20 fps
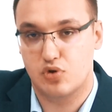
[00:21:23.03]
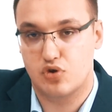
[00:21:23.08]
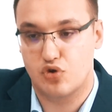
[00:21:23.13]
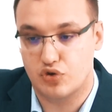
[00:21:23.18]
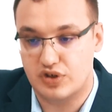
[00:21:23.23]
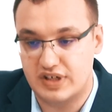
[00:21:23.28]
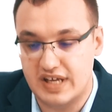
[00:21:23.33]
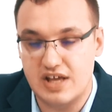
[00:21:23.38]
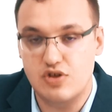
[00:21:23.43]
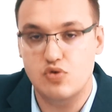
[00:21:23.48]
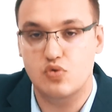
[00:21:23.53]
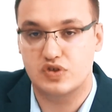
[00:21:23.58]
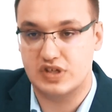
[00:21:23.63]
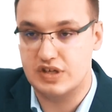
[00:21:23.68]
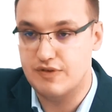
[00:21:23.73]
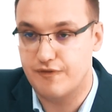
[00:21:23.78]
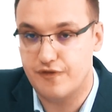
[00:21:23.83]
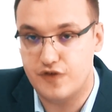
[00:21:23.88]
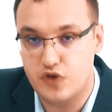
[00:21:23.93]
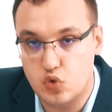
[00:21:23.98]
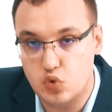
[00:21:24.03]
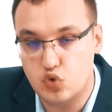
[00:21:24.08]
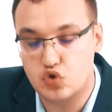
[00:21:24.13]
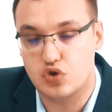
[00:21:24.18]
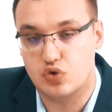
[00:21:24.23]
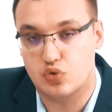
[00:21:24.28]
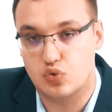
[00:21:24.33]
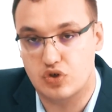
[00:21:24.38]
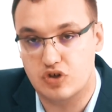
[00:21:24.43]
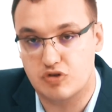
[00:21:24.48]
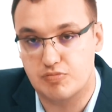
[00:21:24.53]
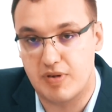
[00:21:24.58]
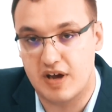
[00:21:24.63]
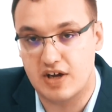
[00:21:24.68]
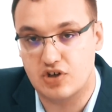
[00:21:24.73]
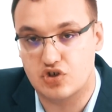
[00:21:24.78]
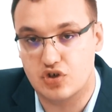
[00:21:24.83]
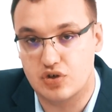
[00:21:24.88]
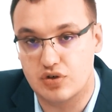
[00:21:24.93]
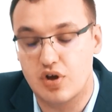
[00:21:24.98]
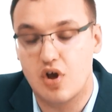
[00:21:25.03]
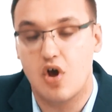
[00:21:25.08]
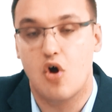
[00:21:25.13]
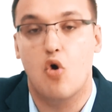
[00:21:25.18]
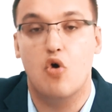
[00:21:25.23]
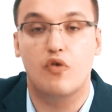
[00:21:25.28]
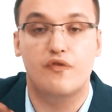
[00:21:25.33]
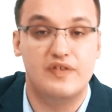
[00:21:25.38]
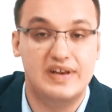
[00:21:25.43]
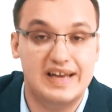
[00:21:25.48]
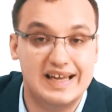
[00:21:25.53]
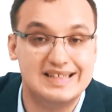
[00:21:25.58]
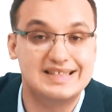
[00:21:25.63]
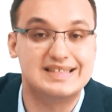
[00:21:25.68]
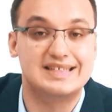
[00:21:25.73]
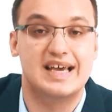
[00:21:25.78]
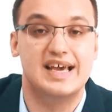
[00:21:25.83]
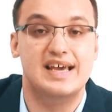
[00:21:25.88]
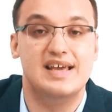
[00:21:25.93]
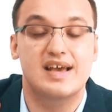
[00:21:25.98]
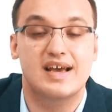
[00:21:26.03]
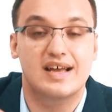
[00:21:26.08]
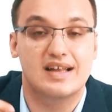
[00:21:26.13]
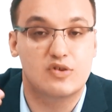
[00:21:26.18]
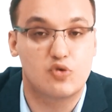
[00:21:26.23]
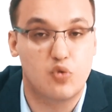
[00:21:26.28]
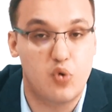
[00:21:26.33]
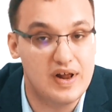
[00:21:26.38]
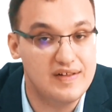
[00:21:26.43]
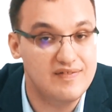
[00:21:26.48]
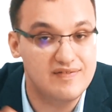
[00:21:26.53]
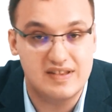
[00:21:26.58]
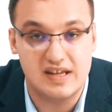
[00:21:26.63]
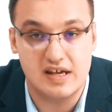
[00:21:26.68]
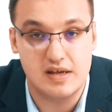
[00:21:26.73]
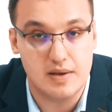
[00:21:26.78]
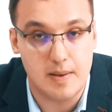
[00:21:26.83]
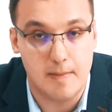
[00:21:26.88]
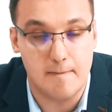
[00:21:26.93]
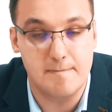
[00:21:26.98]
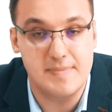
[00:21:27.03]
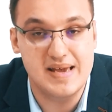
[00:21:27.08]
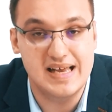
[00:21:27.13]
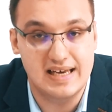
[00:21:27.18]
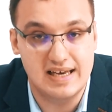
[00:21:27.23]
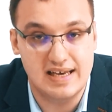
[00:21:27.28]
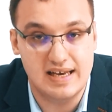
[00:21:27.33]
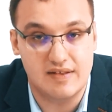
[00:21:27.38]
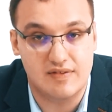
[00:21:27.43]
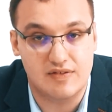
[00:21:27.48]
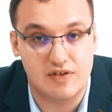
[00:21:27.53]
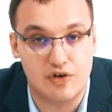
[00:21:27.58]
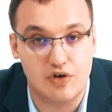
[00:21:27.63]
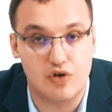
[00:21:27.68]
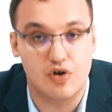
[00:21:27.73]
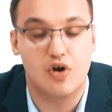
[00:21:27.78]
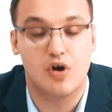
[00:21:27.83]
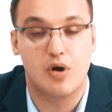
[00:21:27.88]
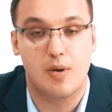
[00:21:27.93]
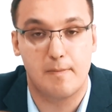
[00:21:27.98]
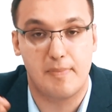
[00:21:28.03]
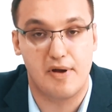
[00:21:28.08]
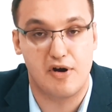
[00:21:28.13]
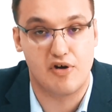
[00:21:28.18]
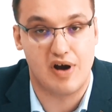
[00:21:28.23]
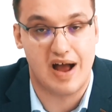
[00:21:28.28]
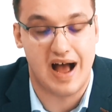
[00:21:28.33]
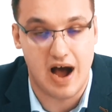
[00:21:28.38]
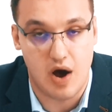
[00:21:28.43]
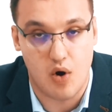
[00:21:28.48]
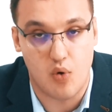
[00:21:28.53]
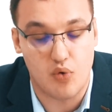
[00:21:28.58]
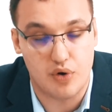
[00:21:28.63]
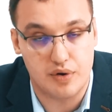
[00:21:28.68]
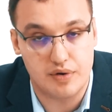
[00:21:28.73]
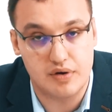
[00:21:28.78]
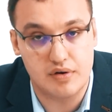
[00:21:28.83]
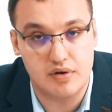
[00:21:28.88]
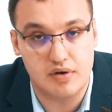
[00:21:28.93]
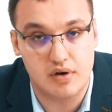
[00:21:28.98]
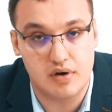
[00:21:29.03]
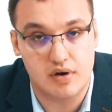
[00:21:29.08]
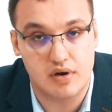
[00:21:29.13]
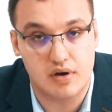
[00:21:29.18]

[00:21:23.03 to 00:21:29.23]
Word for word: a continuous infusion to this patient of let's say 20 milliliter per hour